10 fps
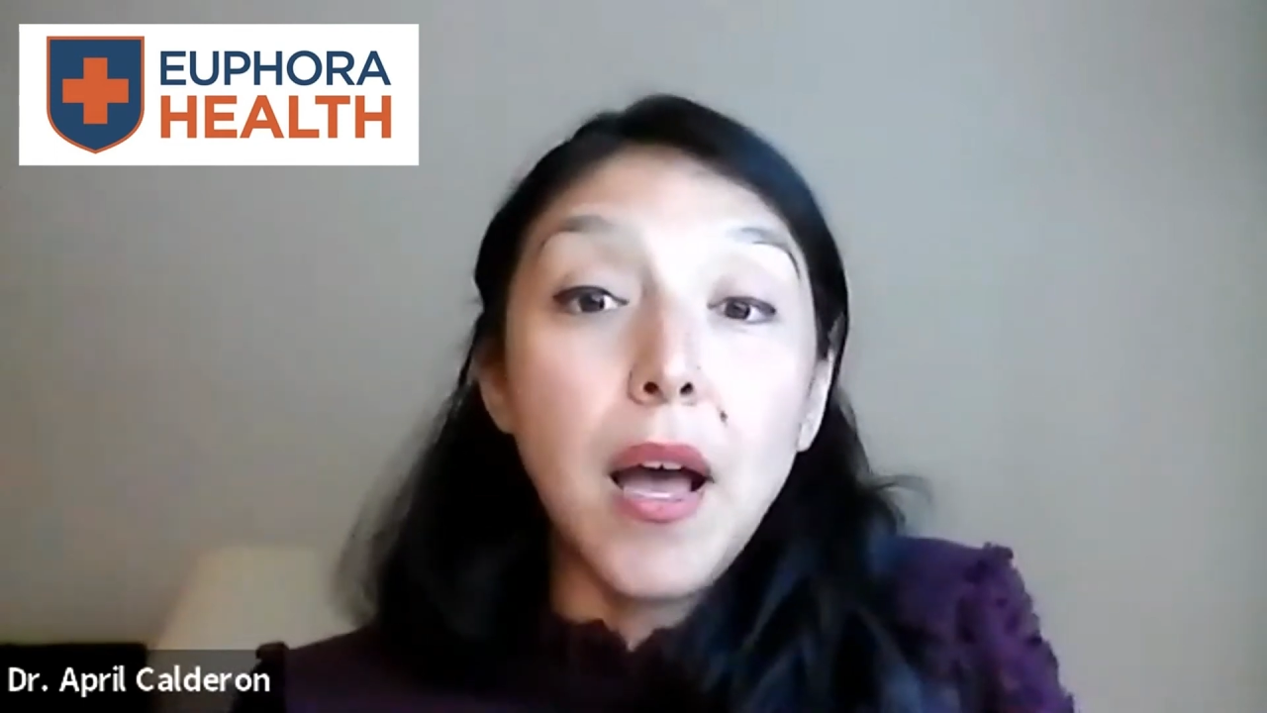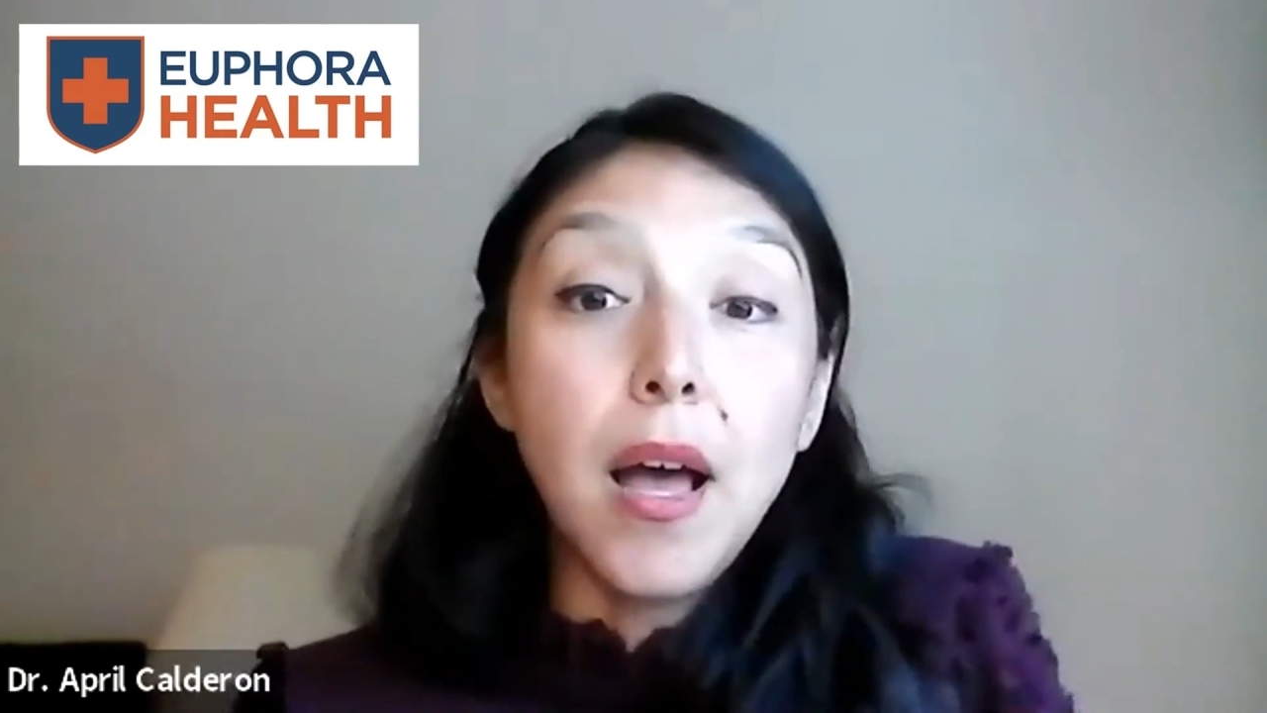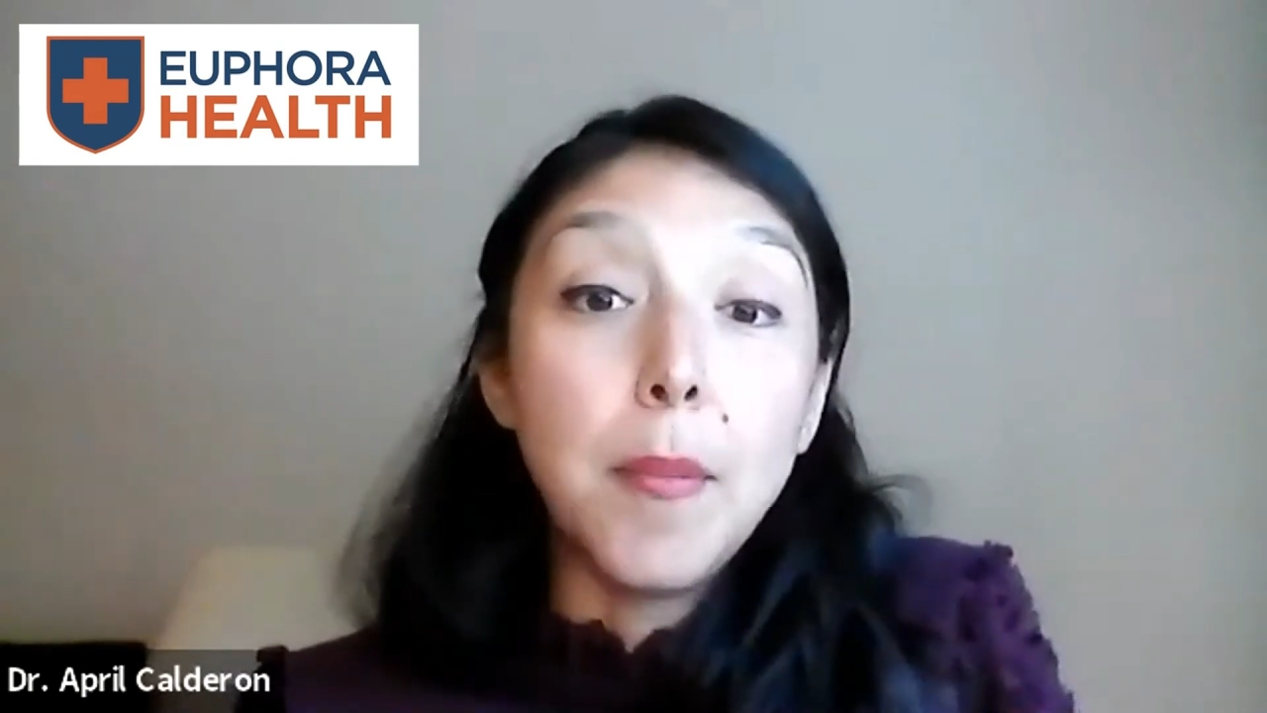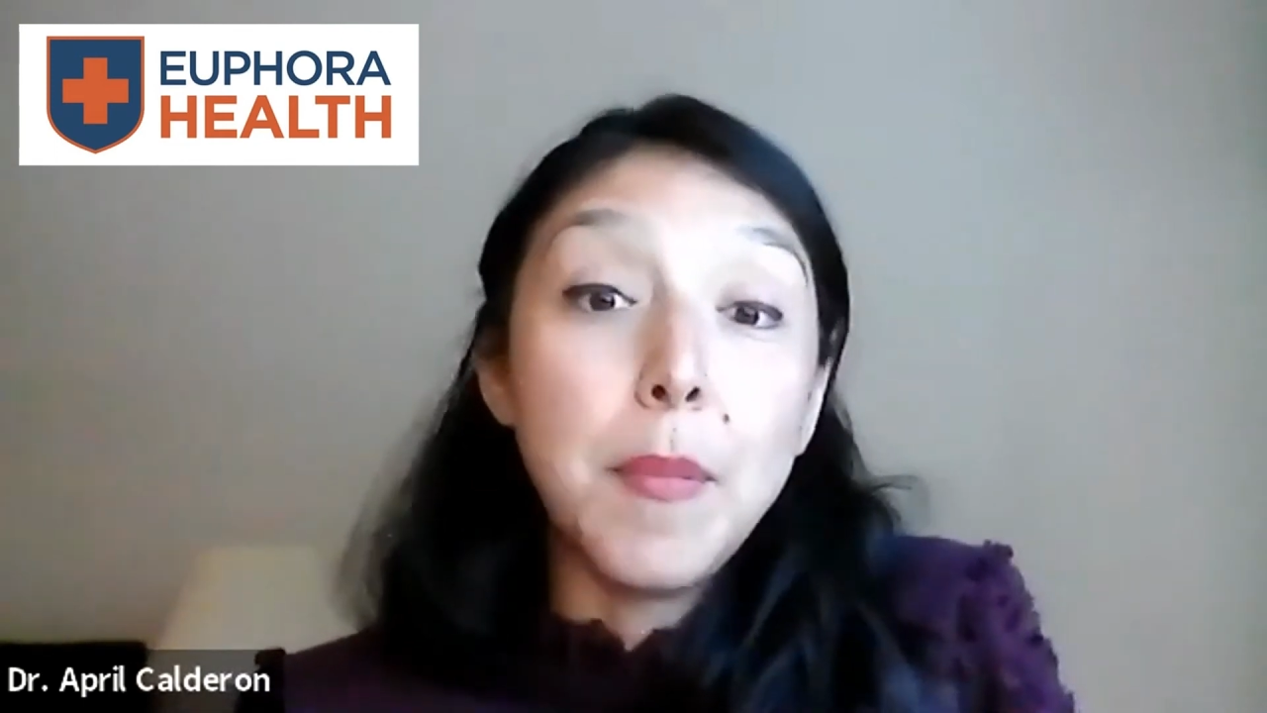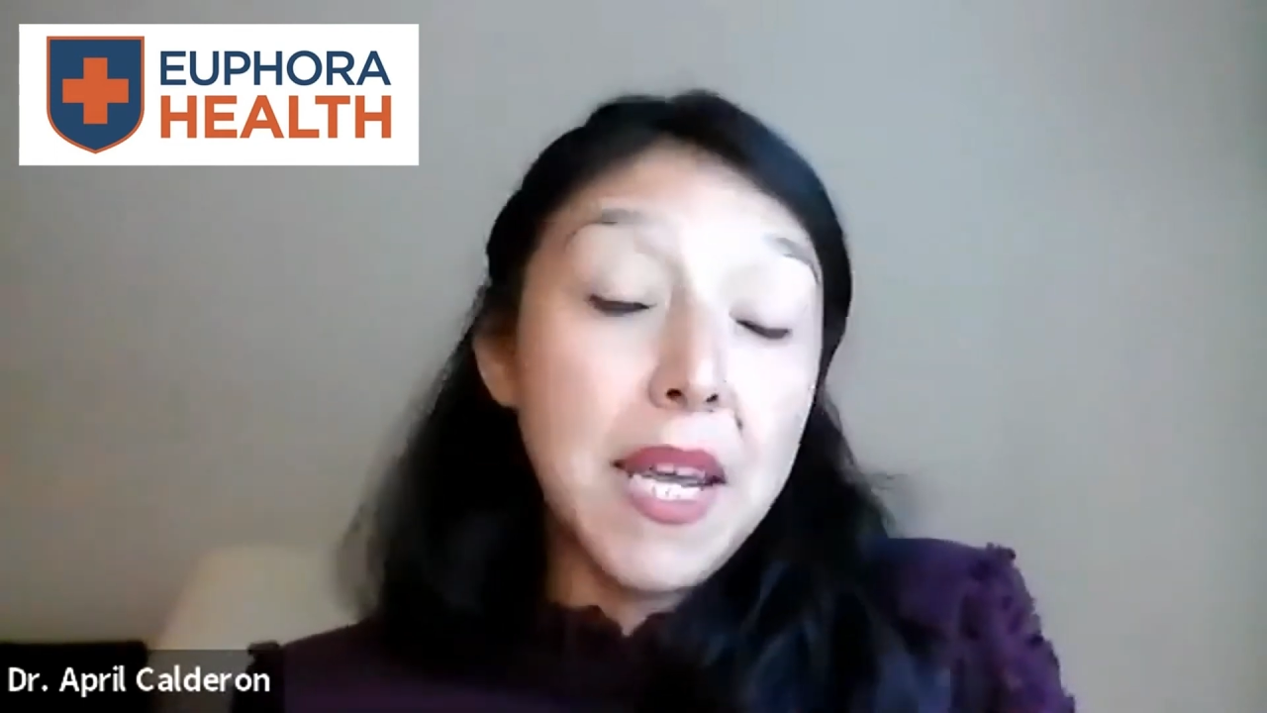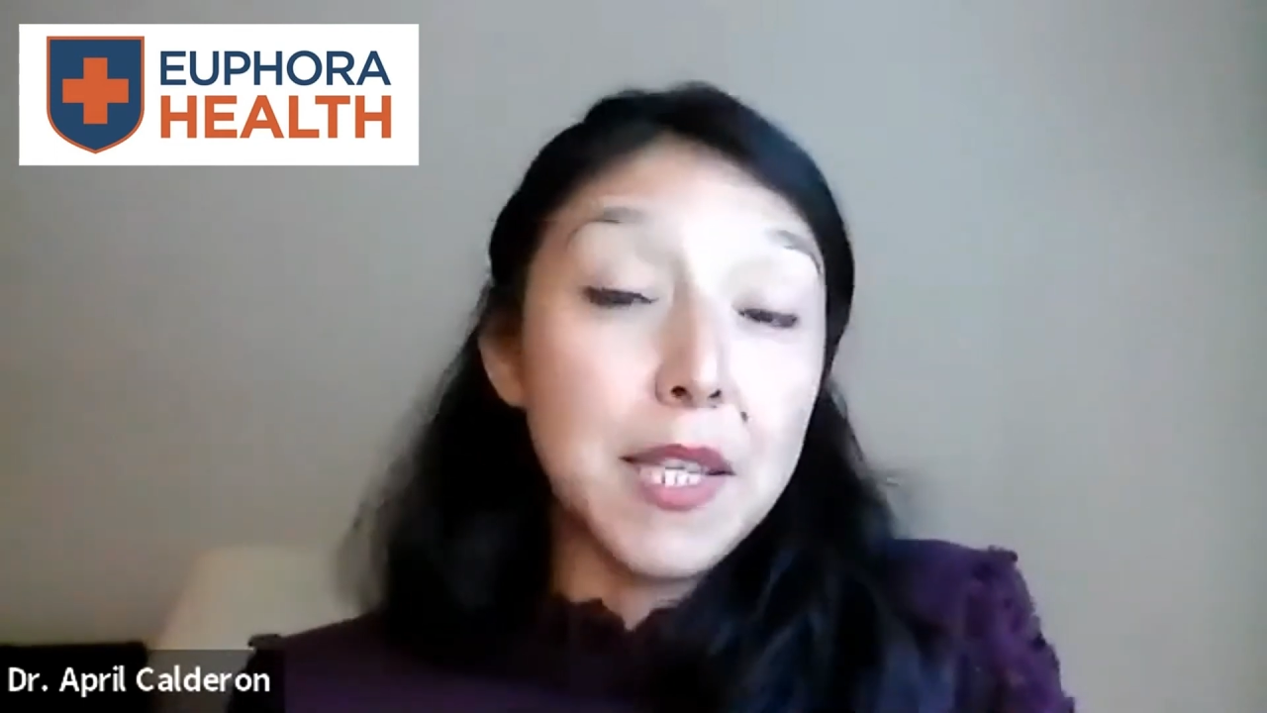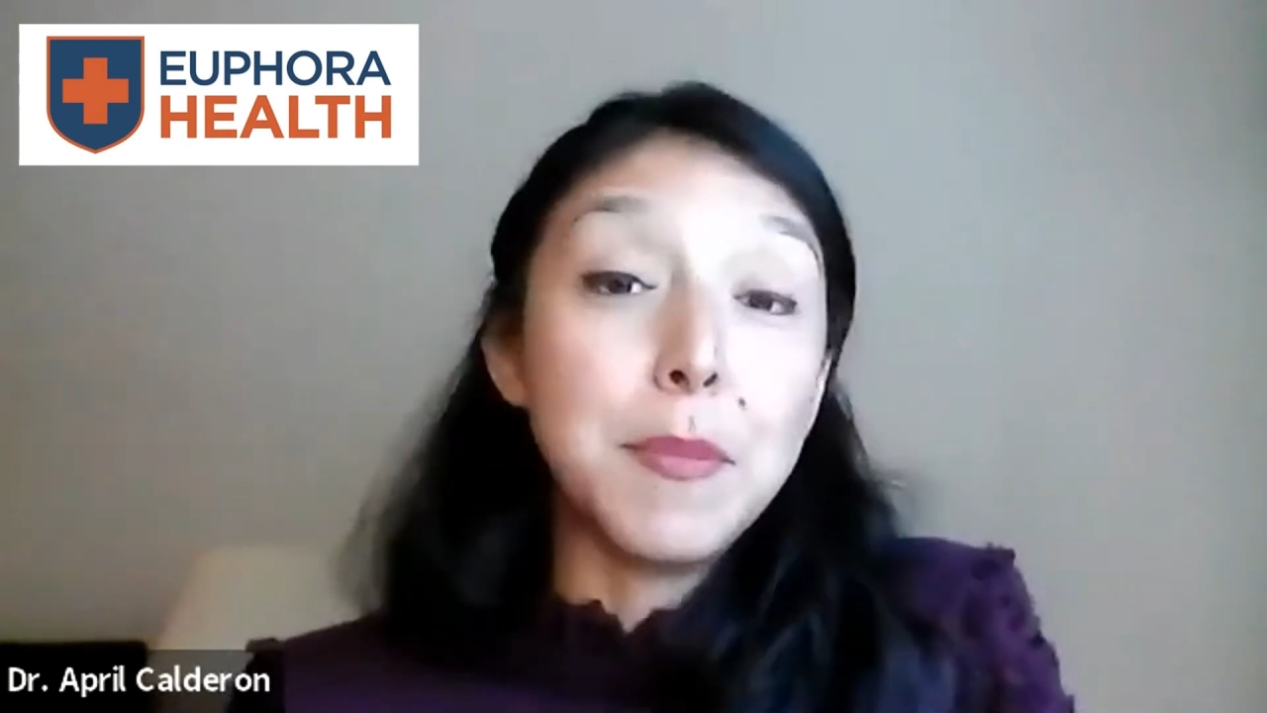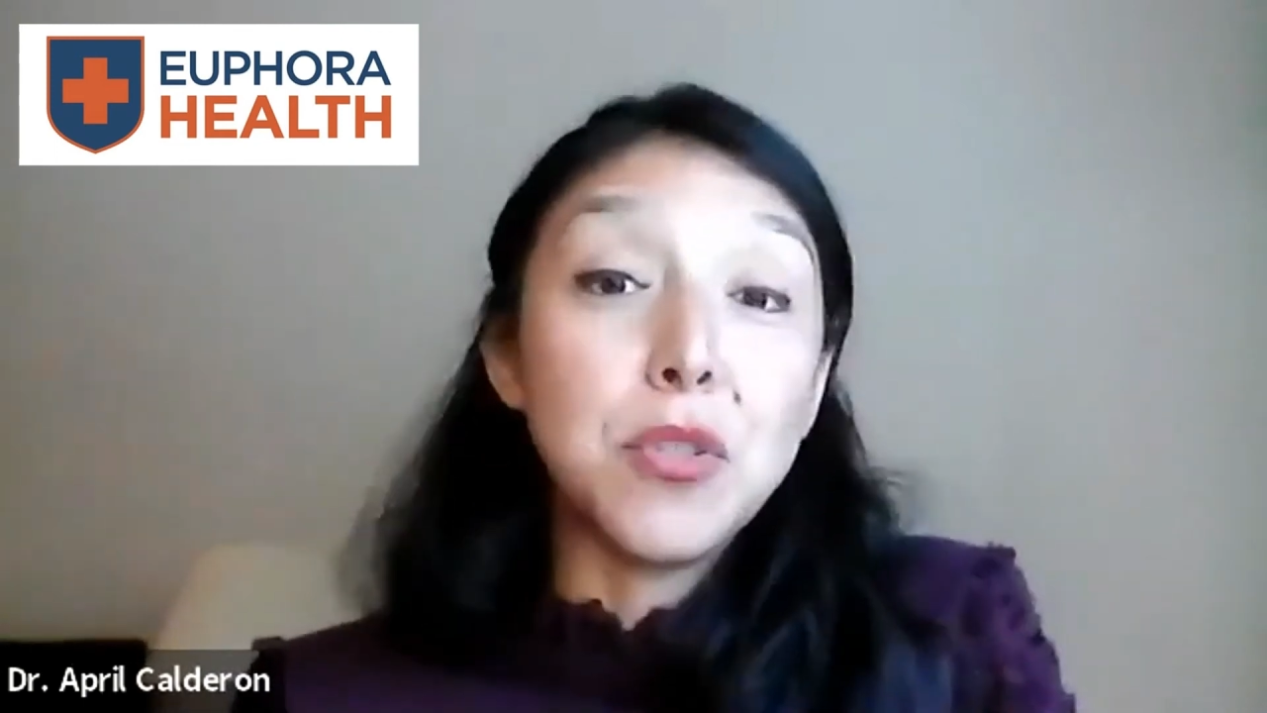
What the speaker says: and has been